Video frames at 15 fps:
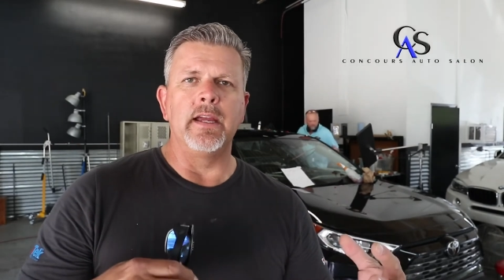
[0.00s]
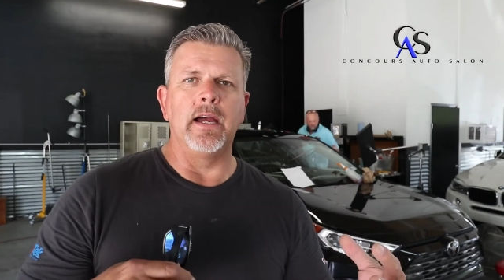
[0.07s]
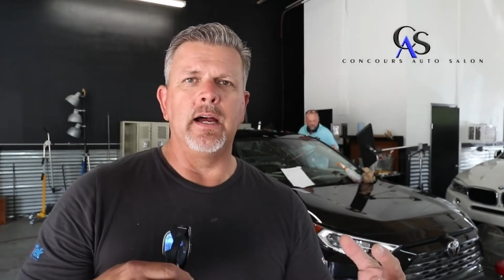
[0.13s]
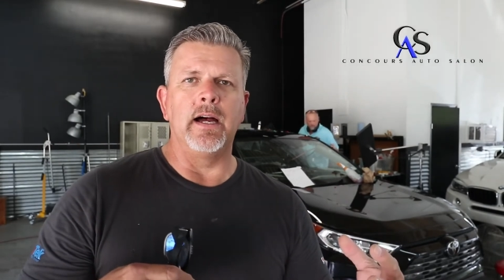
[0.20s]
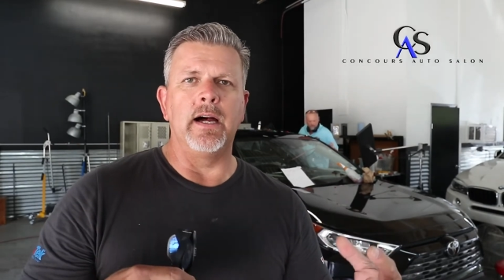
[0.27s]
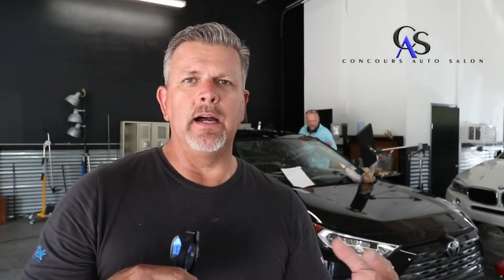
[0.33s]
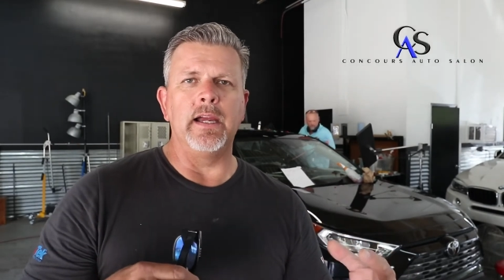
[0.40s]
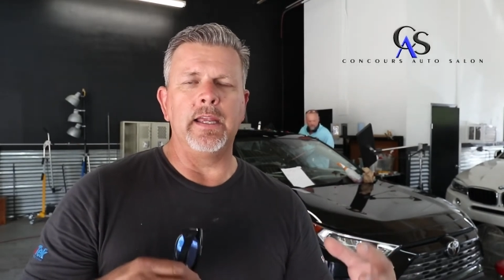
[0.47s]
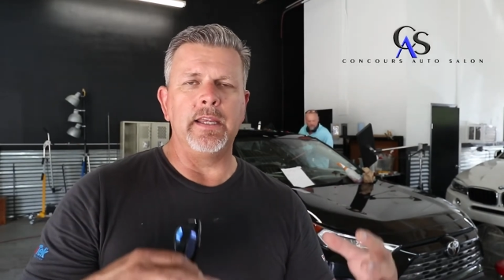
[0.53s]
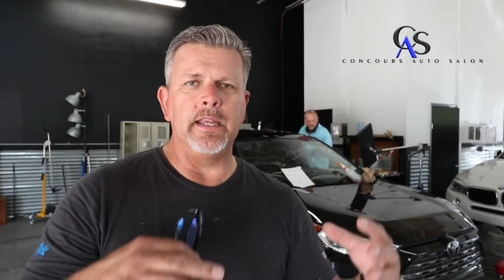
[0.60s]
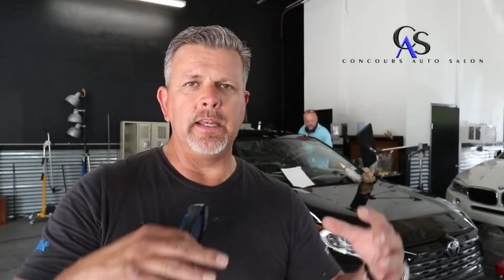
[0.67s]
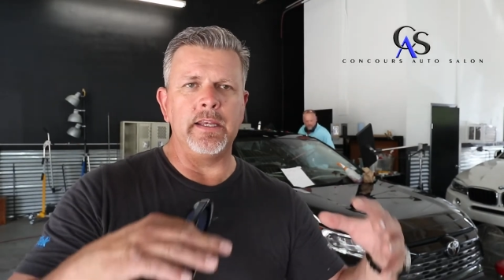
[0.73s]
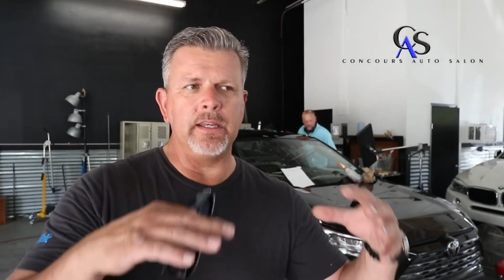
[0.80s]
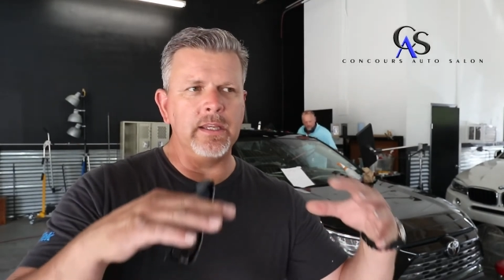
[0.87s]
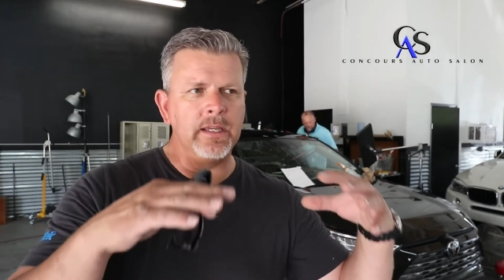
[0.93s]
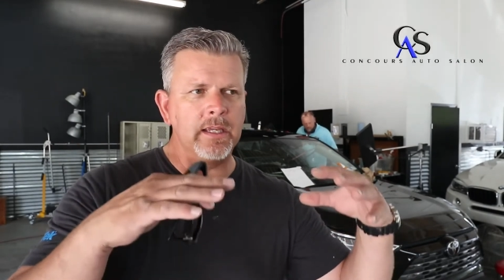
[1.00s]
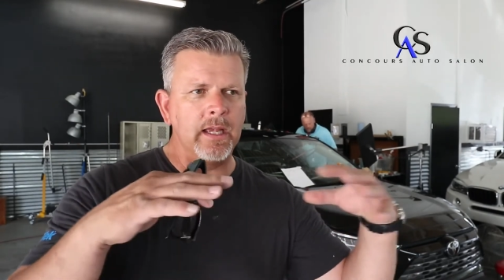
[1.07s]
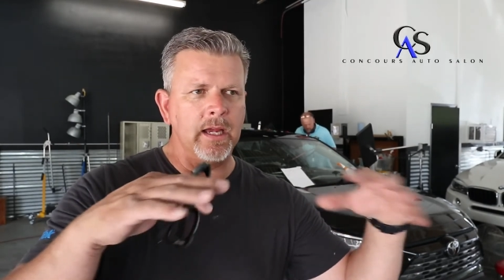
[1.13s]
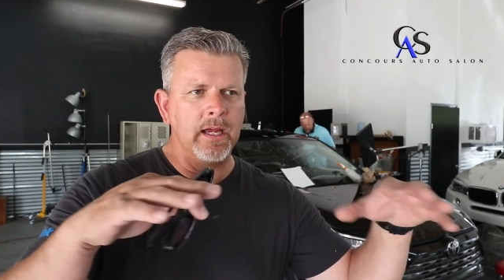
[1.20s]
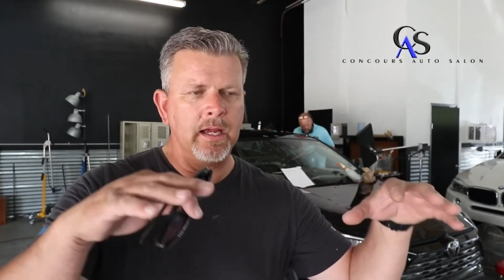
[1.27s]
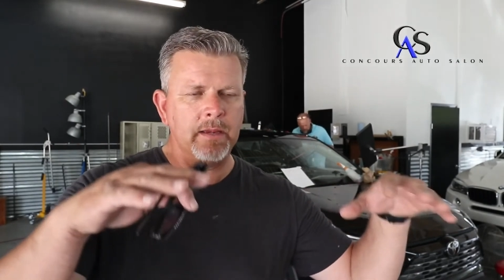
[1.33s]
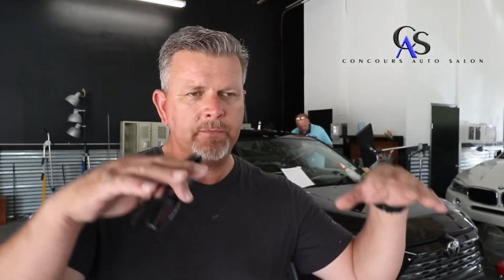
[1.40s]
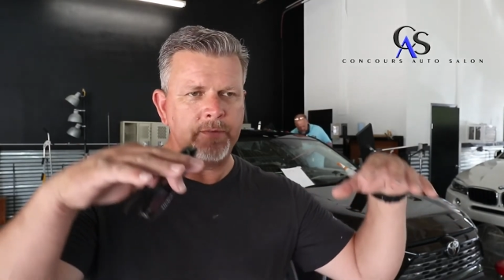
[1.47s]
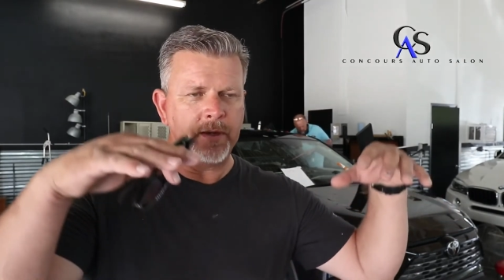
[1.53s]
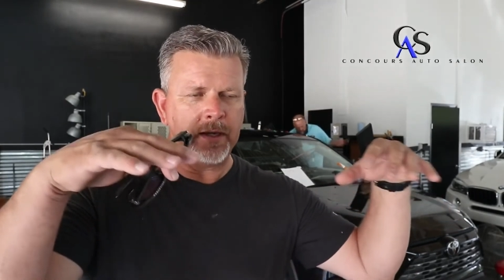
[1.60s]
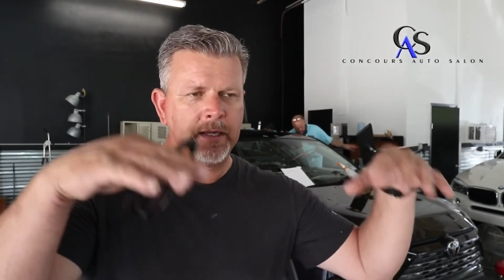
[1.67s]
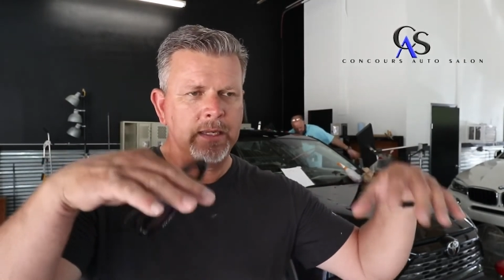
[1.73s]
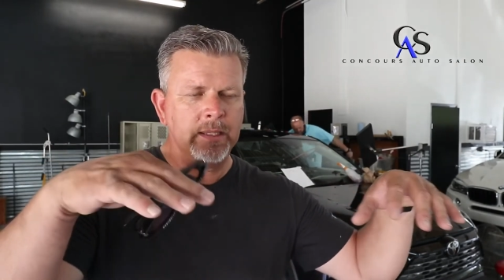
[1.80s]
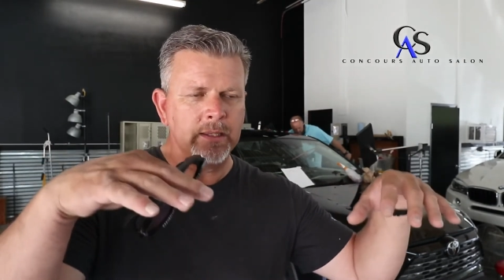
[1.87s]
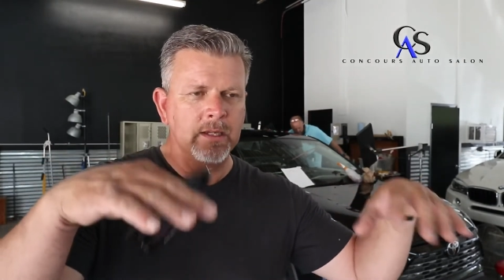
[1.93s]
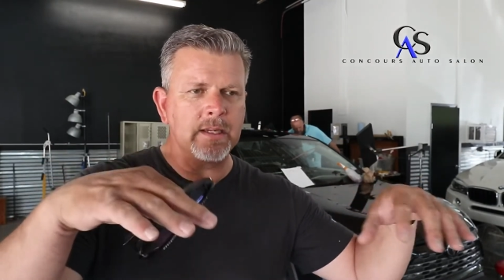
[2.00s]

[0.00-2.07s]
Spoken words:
And then if you look